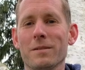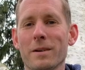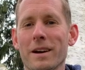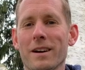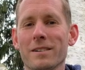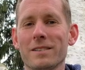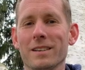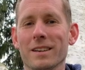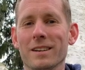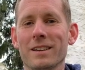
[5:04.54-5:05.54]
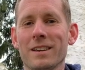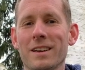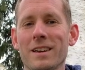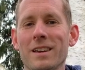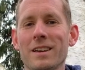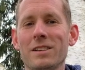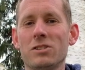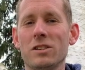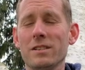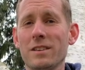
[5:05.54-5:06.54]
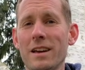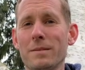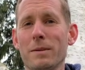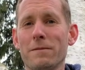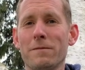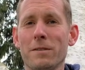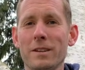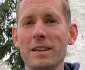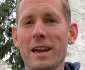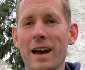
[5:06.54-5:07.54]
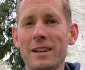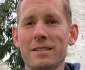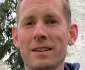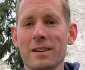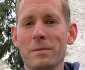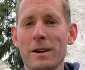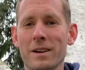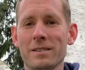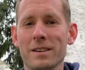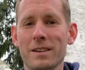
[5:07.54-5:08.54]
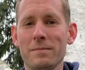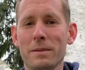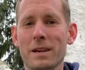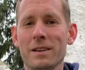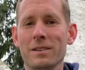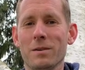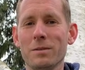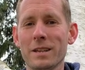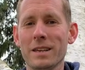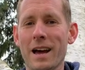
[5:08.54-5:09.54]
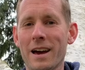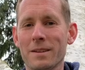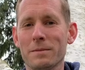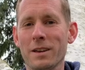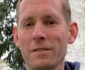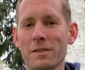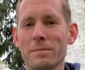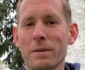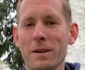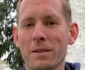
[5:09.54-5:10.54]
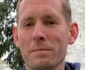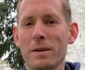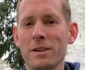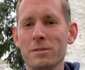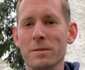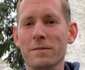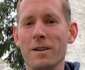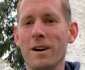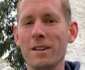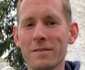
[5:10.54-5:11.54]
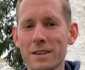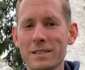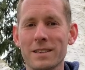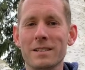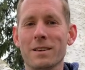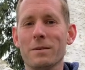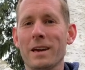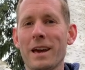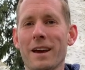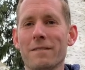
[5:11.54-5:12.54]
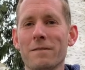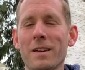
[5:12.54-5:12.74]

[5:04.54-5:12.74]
away our sin. Jesus had to be fully God to take away our sin, because only God himself could bear the punishment for all of these sins that we have.